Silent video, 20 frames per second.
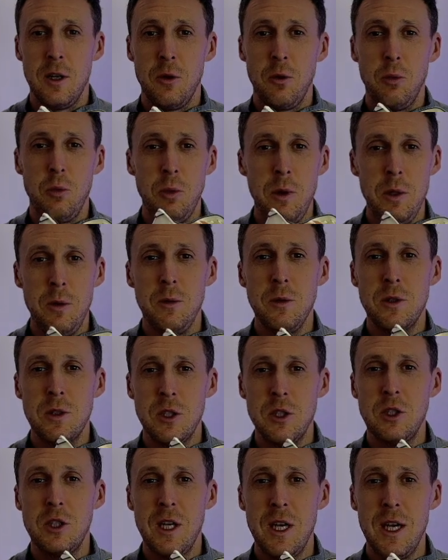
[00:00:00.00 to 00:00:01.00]
we would
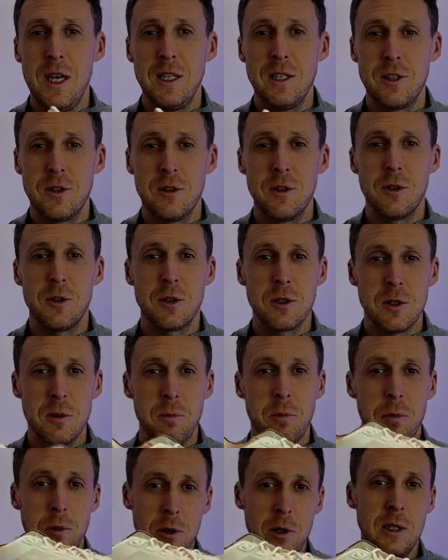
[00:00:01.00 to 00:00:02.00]
suggest there's
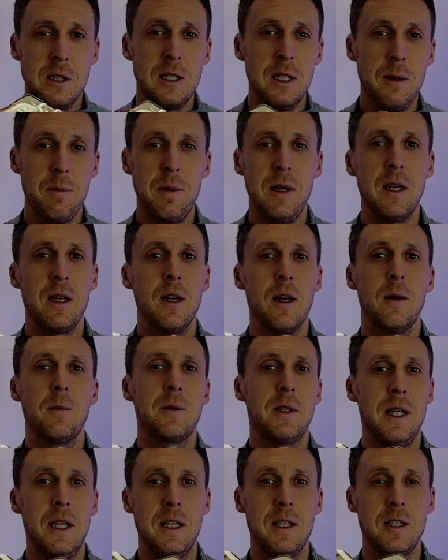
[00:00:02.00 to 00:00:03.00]
some pretty big
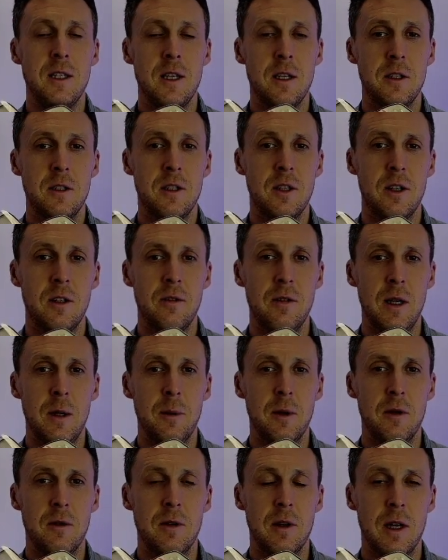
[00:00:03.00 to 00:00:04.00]
updates to the
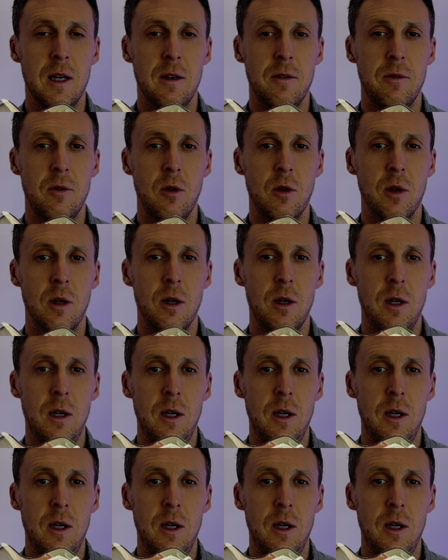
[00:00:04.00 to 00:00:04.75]
Vaporfly 4.